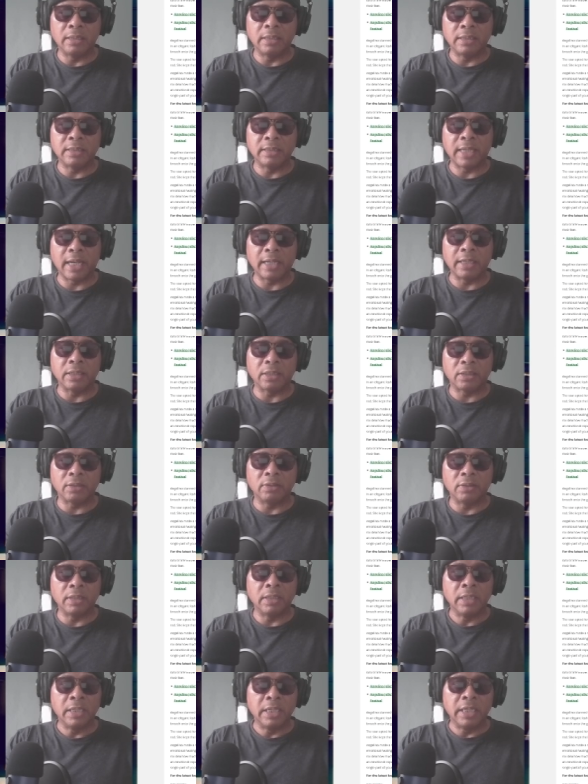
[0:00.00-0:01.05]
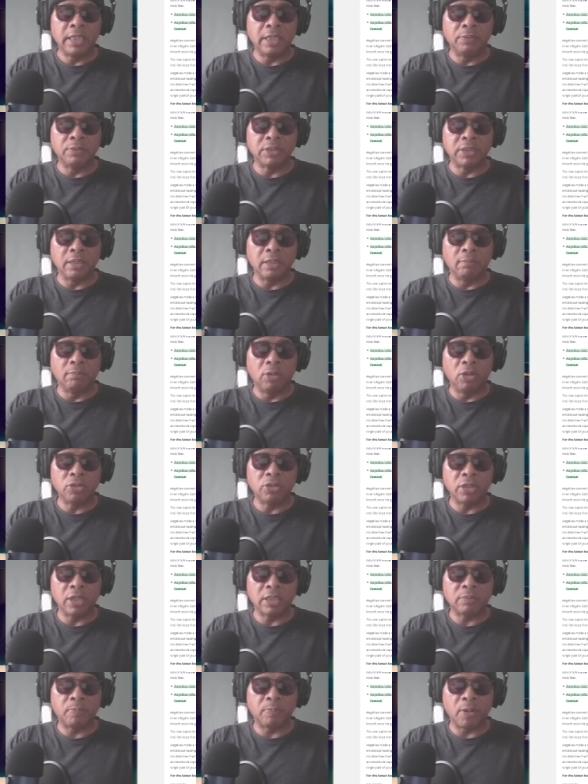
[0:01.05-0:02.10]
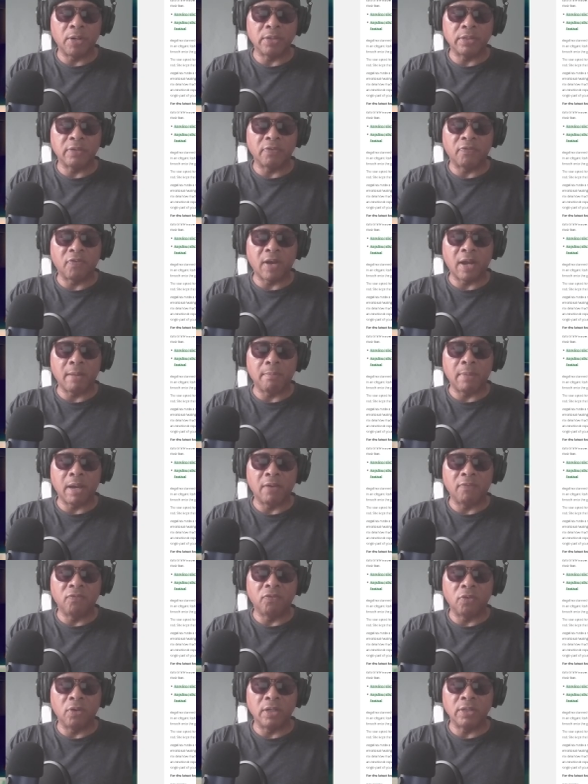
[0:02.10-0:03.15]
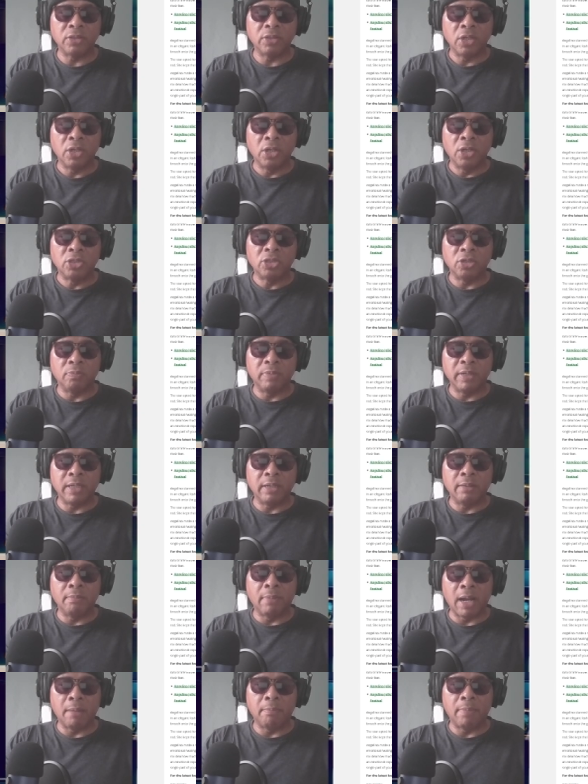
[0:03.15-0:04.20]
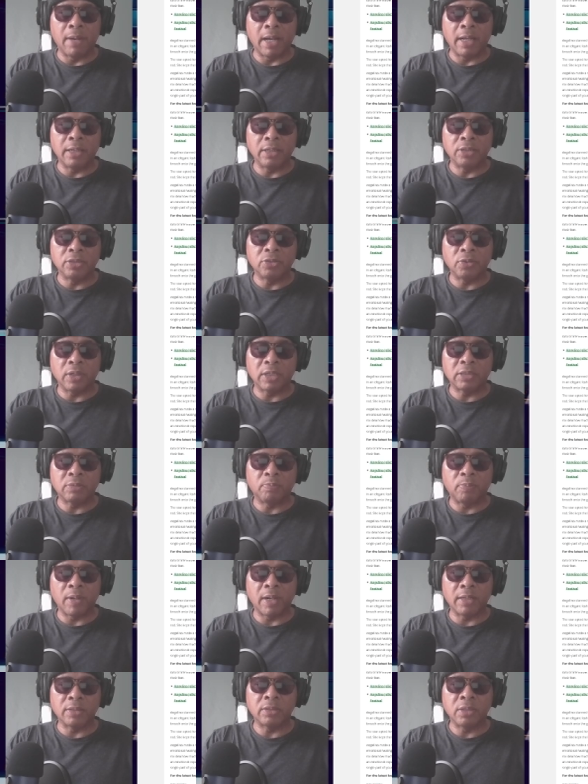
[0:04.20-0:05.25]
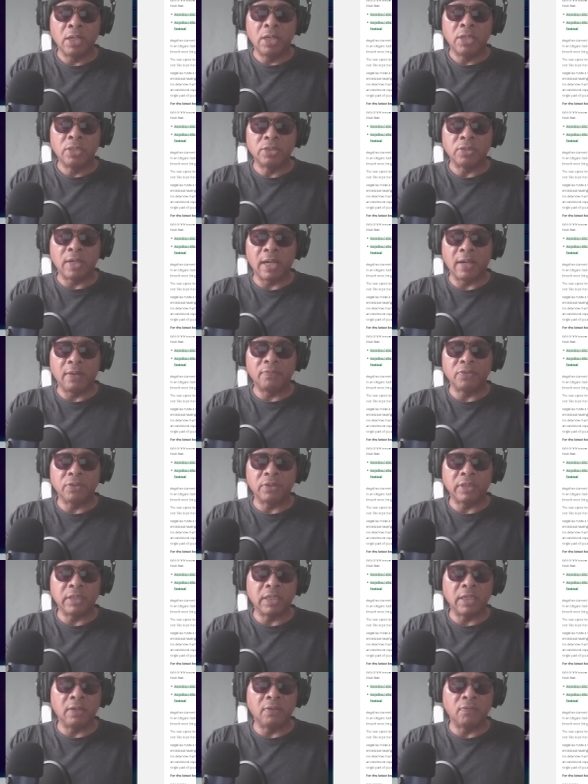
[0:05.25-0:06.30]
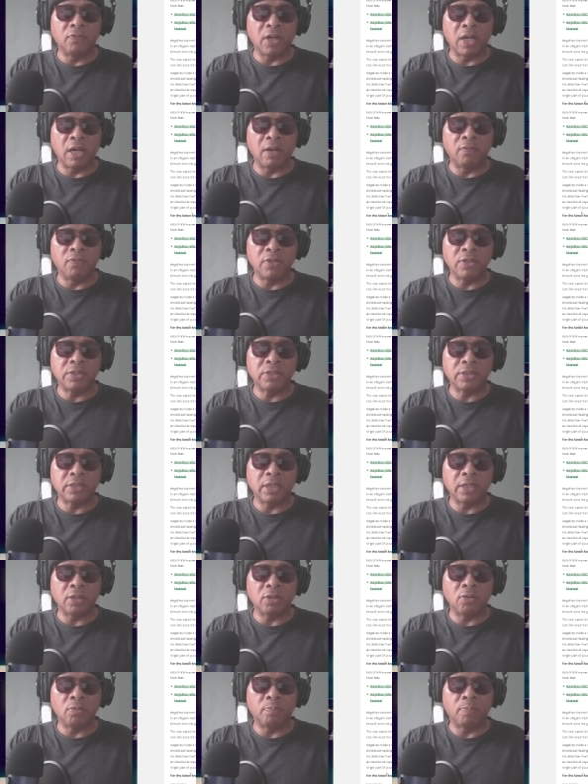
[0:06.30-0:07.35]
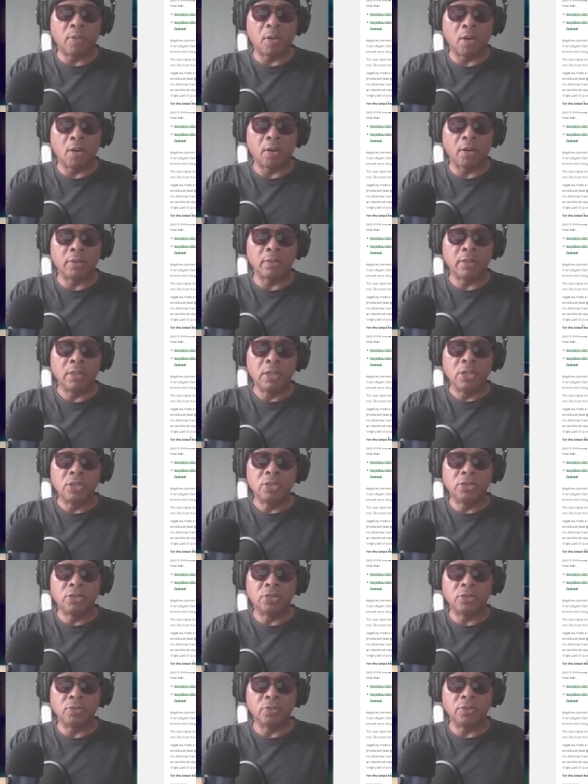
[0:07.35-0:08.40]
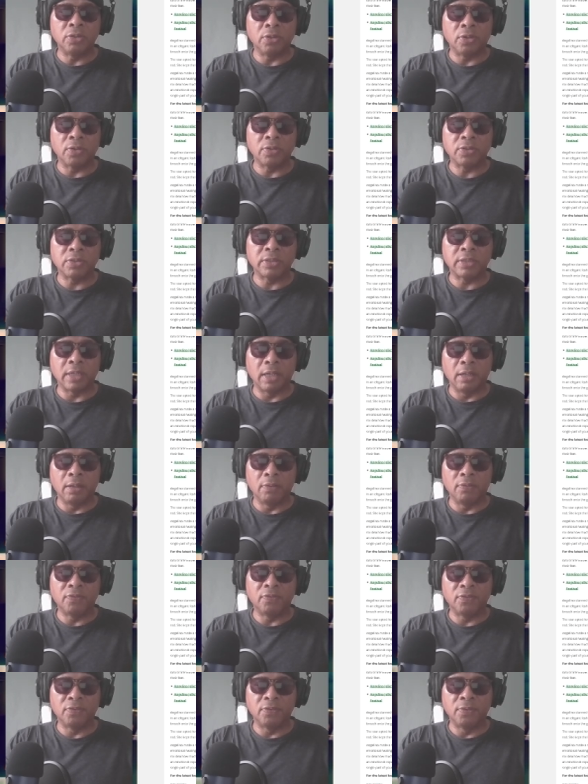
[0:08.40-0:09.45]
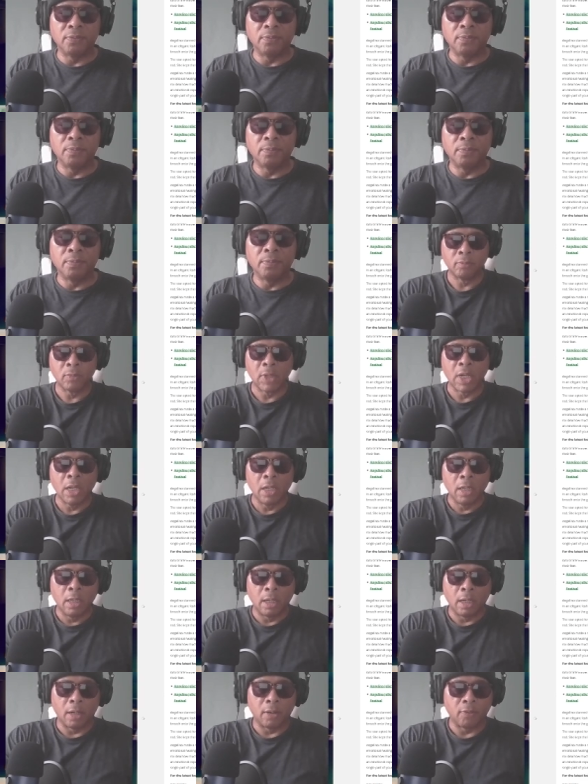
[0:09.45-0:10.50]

technical, it was the emotional experience to find my voice, to be in my body, to express, to have to give every single part to yourself. All